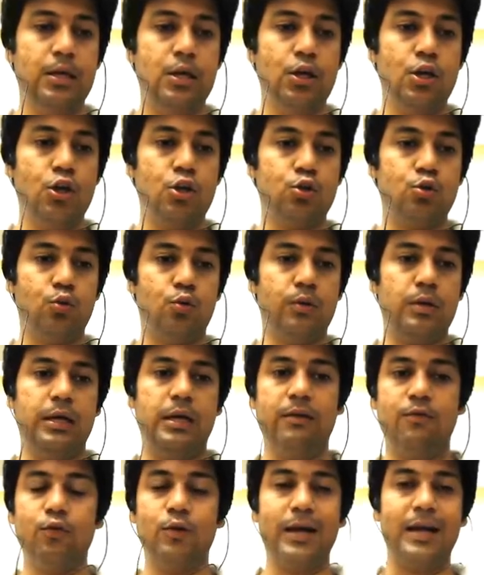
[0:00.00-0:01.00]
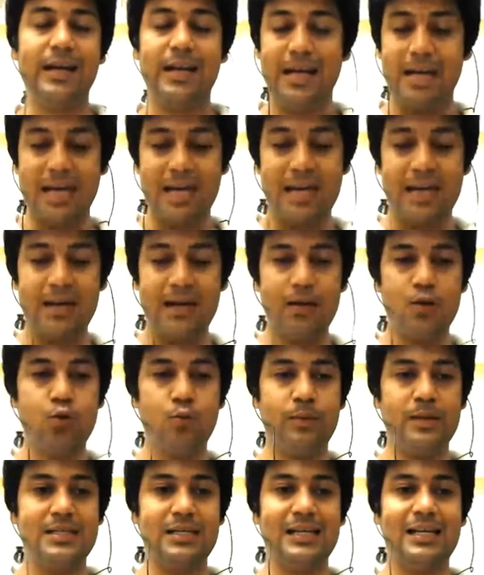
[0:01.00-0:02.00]
So if you get A, you
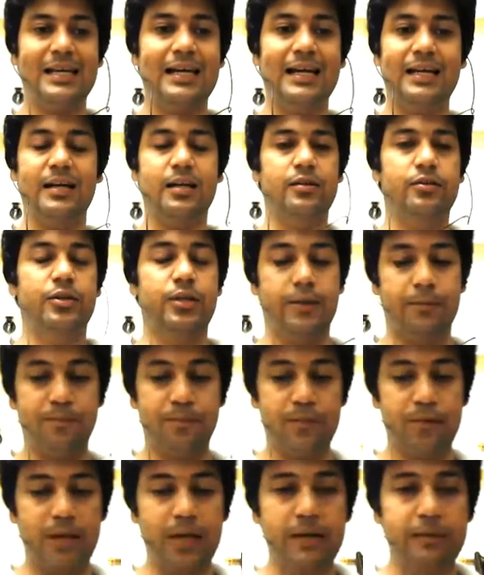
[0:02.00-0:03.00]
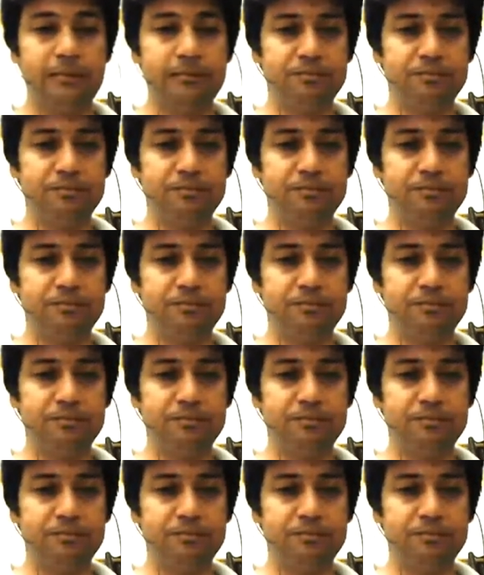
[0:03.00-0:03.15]
basically get nothing, right?